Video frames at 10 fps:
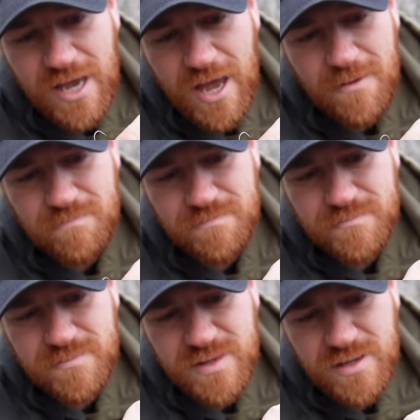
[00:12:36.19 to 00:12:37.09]
Um,
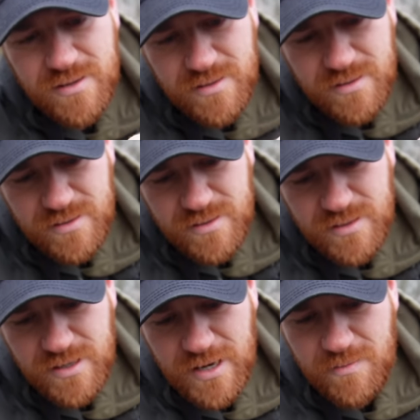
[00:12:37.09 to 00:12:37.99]

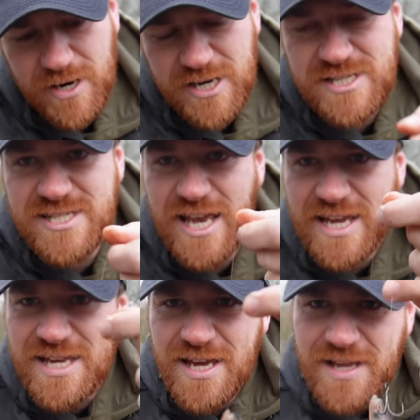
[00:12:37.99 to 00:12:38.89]
and I'm going to see